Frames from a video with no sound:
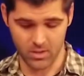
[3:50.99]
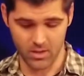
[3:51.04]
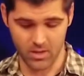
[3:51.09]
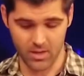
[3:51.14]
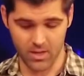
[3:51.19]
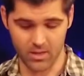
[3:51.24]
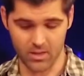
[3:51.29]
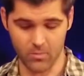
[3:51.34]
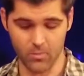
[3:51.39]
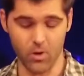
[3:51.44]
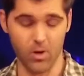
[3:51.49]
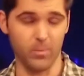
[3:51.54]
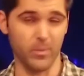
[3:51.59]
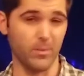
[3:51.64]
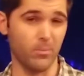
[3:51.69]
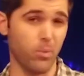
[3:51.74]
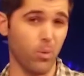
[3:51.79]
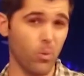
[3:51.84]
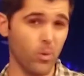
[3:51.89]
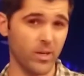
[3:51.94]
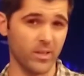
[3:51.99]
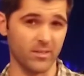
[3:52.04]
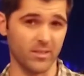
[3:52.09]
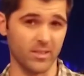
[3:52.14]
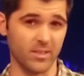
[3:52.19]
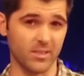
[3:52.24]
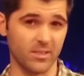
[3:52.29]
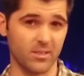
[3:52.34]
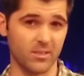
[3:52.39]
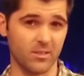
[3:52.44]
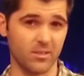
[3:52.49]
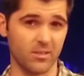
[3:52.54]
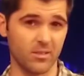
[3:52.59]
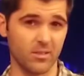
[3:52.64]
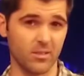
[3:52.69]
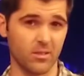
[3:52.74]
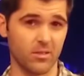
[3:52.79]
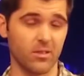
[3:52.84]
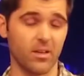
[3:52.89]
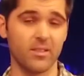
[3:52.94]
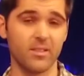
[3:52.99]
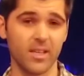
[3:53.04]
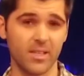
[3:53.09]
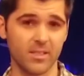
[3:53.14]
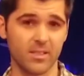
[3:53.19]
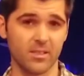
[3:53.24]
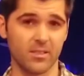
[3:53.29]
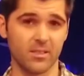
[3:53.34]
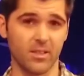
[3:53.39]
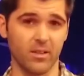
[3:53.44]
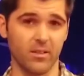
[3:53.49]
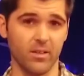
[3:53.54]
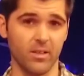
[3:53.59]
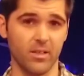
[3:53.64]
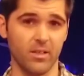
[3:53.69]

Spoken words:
in the moment, pointless or unnecessary.